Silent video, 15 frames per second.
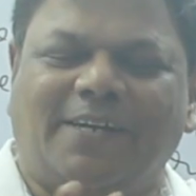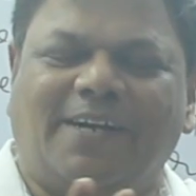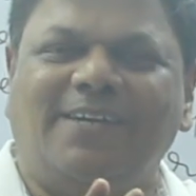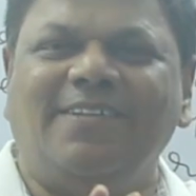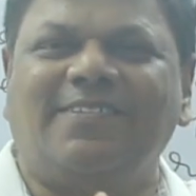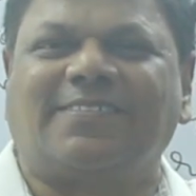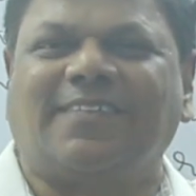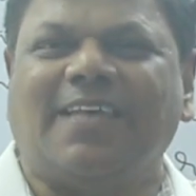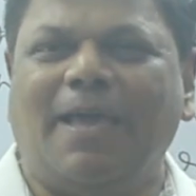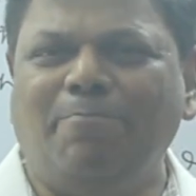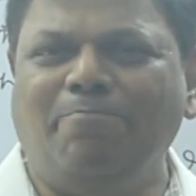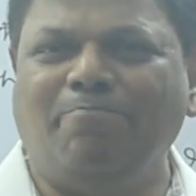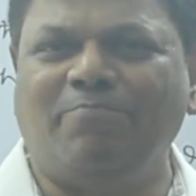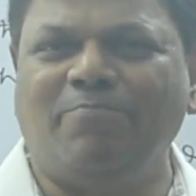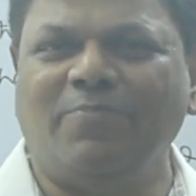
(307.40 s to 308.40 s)
return is
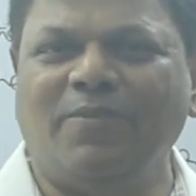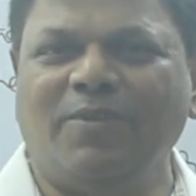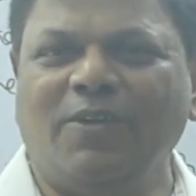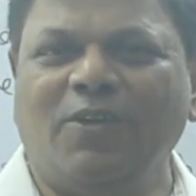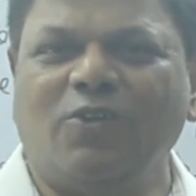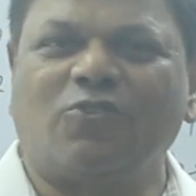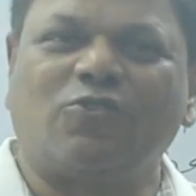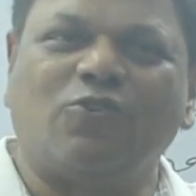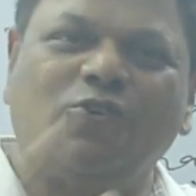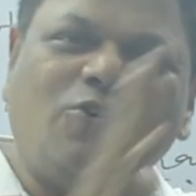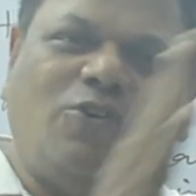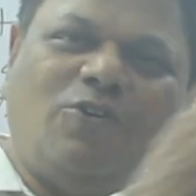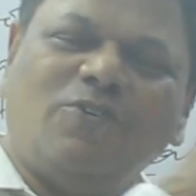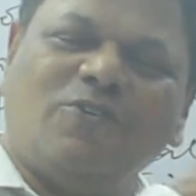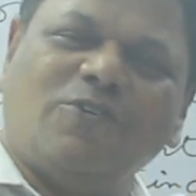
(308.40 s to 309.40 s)
same,
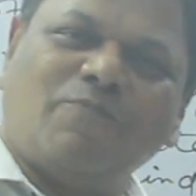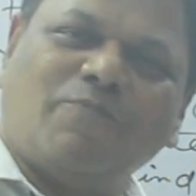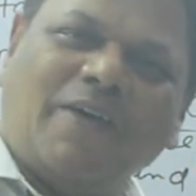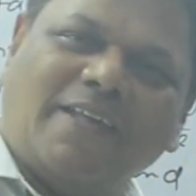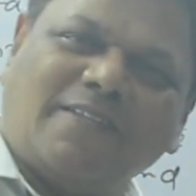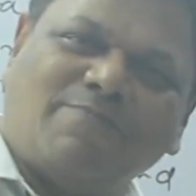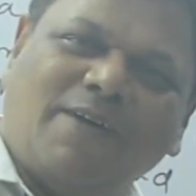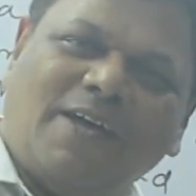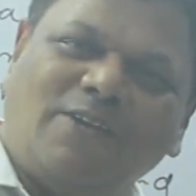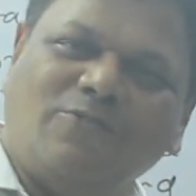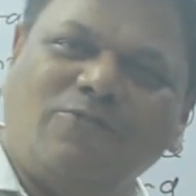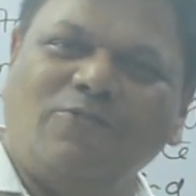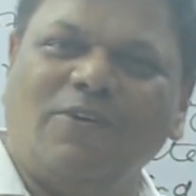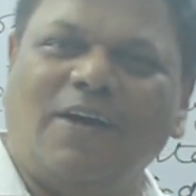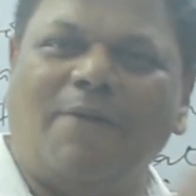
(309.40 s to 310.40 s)
So face
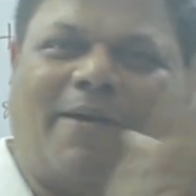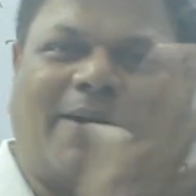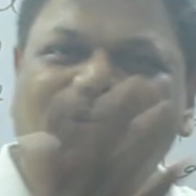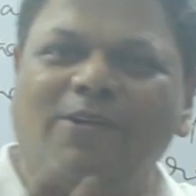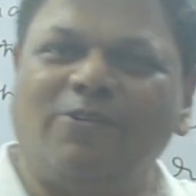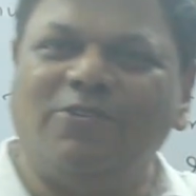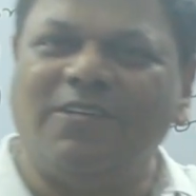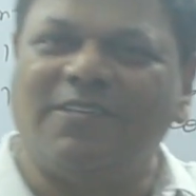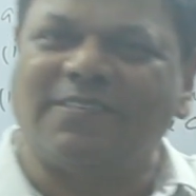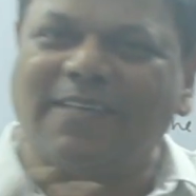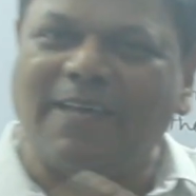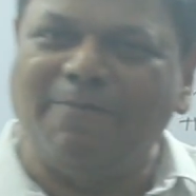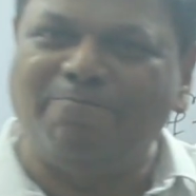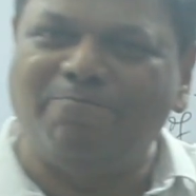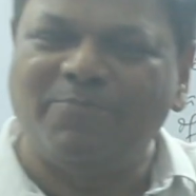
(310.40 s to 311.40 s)
value, truck value is
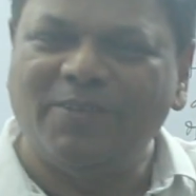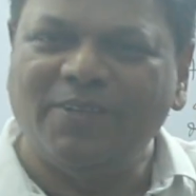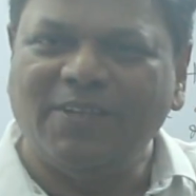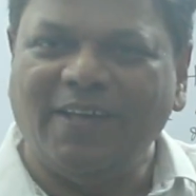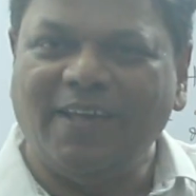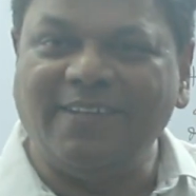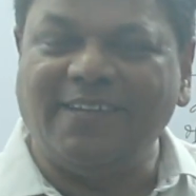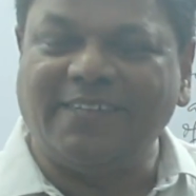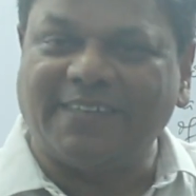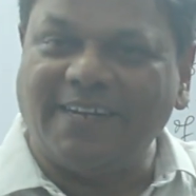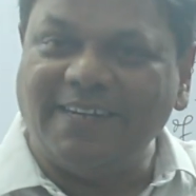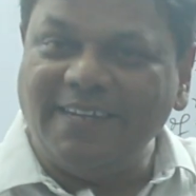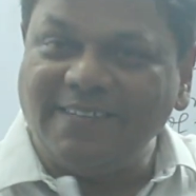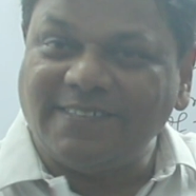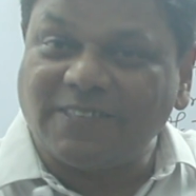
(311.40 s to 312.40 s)
same. His
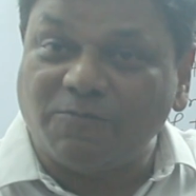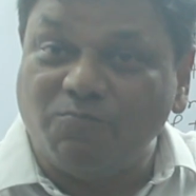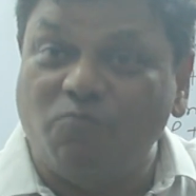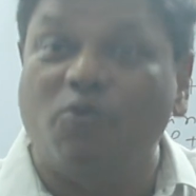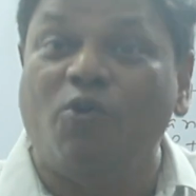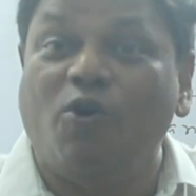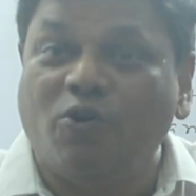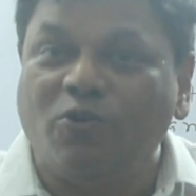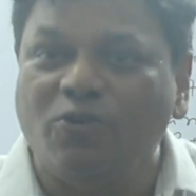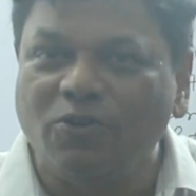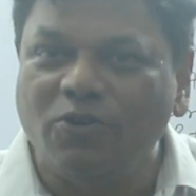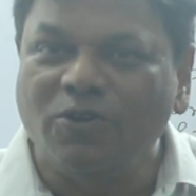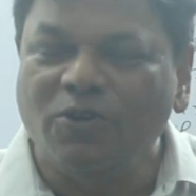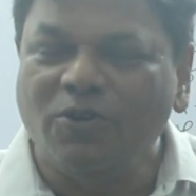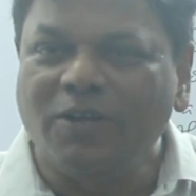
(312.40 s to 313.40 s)
return is
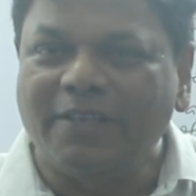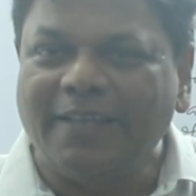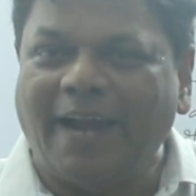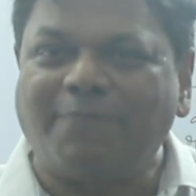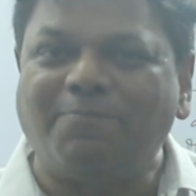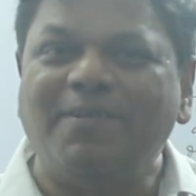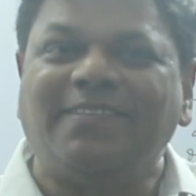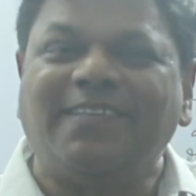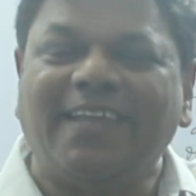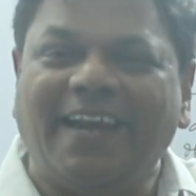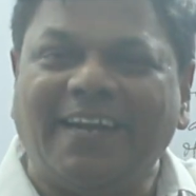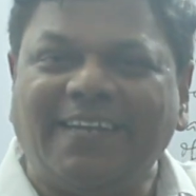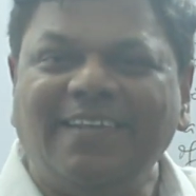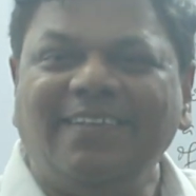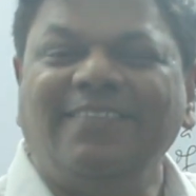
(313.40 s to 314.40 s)
more. That means he is
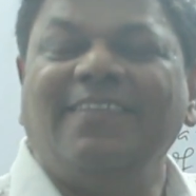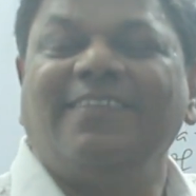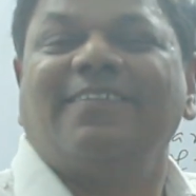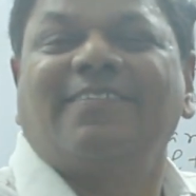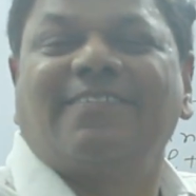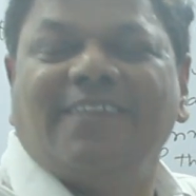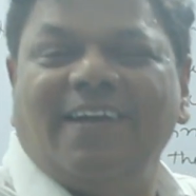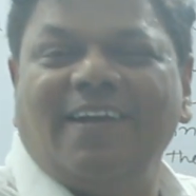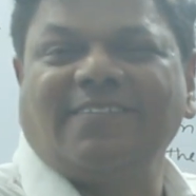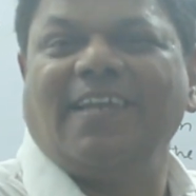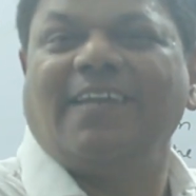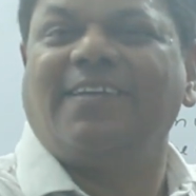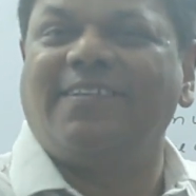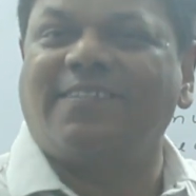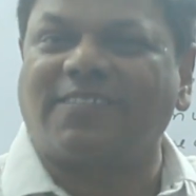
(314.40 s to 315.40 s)
getting shares
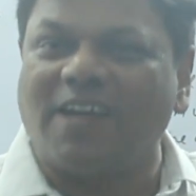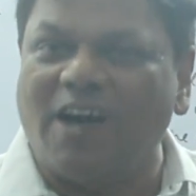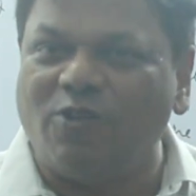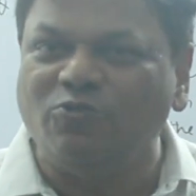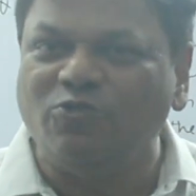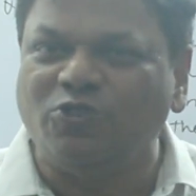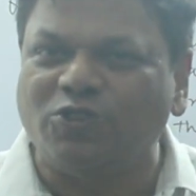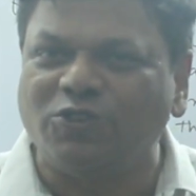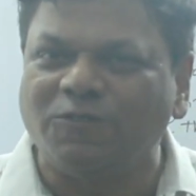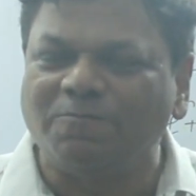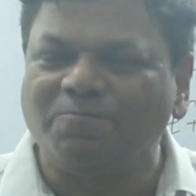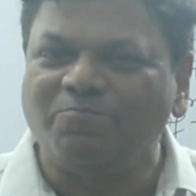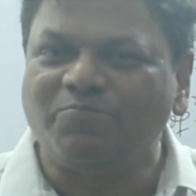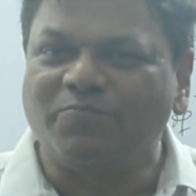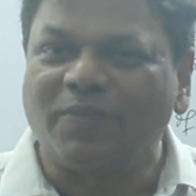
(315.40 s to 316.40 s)
at discount.
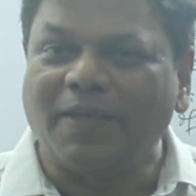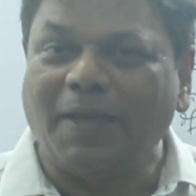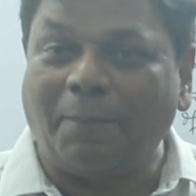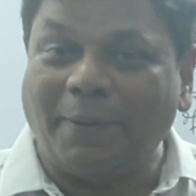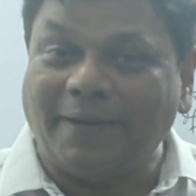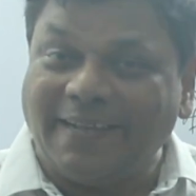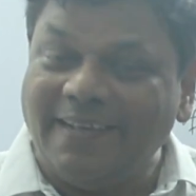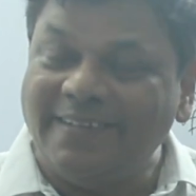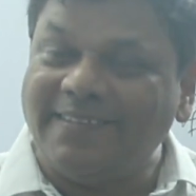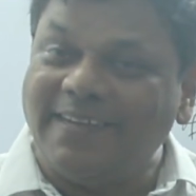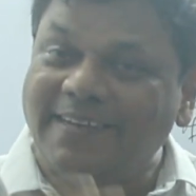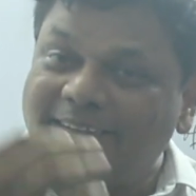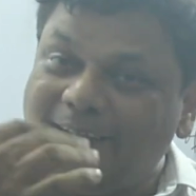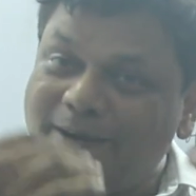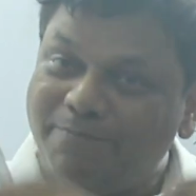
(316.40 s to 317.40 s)
Okay, but his
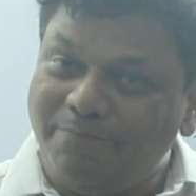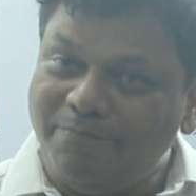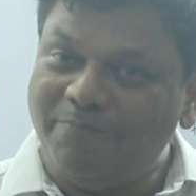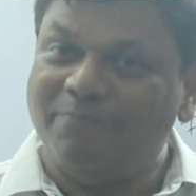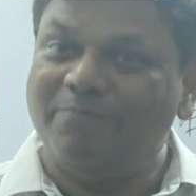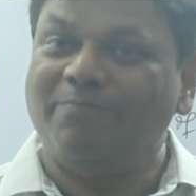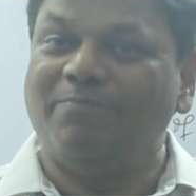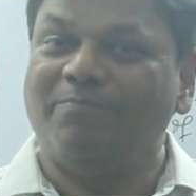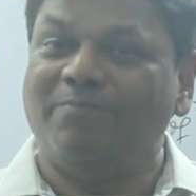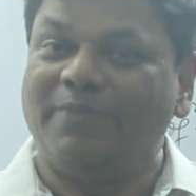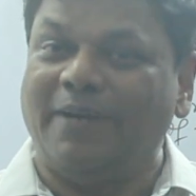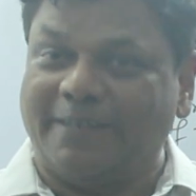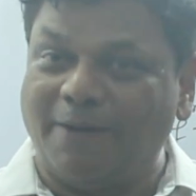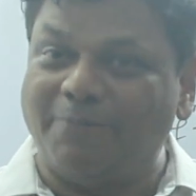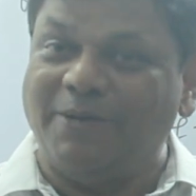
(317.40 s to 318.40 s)
income
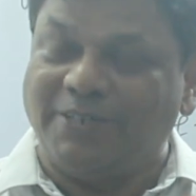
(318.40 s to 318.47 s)
rate